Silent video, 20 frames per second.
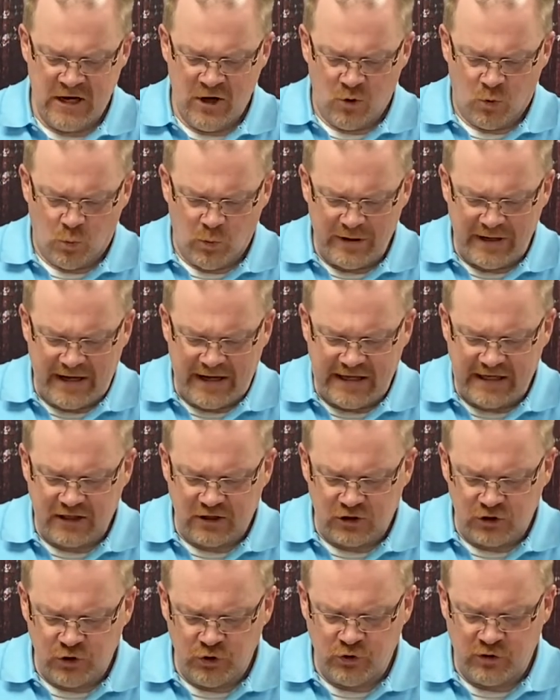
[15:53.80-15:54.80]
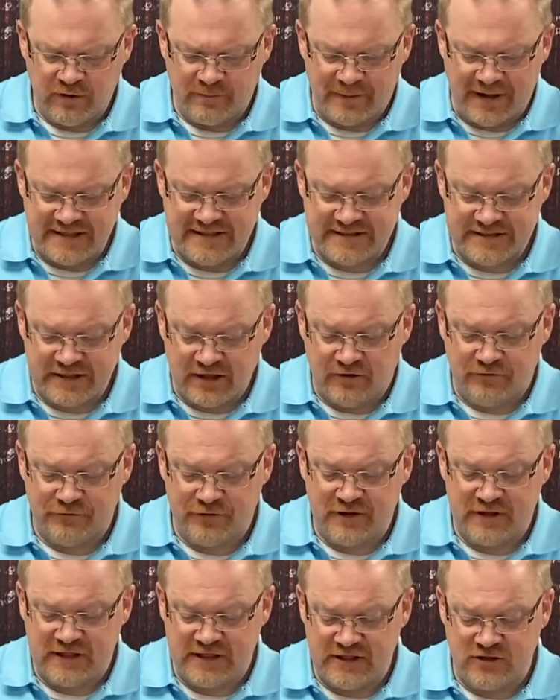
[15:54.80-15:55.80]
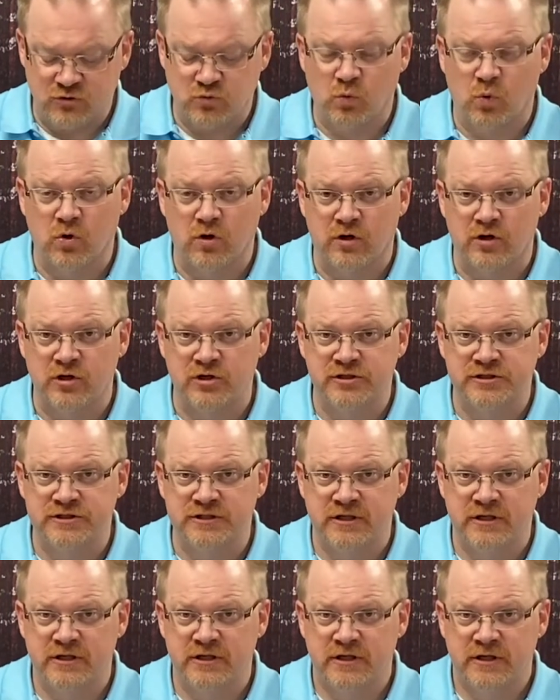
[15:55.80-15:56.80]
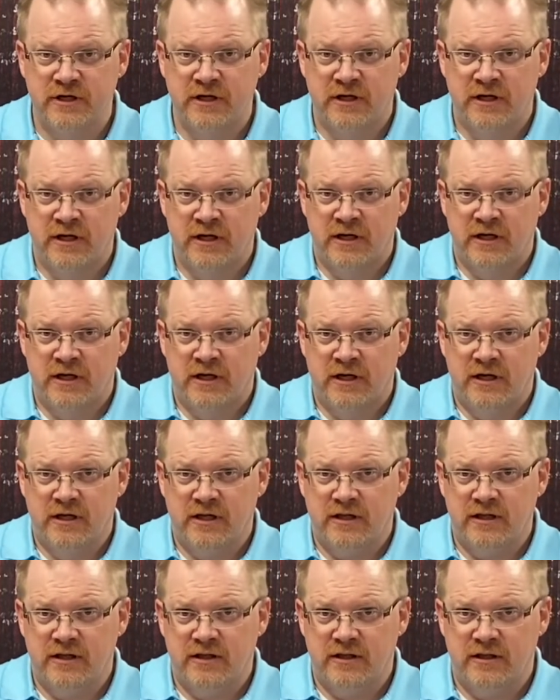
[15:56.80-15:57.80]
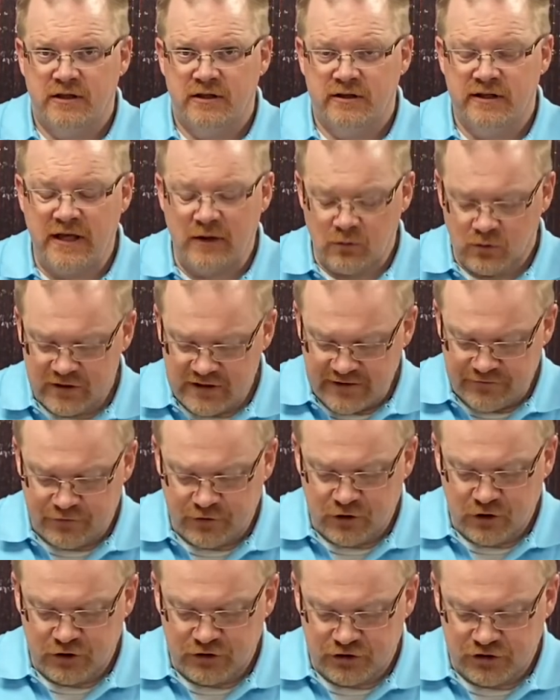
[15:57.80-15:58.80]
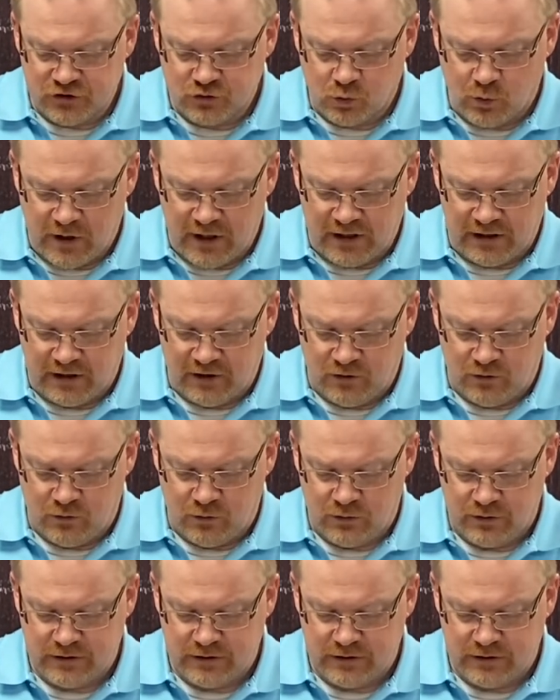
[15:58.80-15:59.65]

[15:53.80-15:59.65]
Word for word: When I included myself in these words, they were difficult to swallow.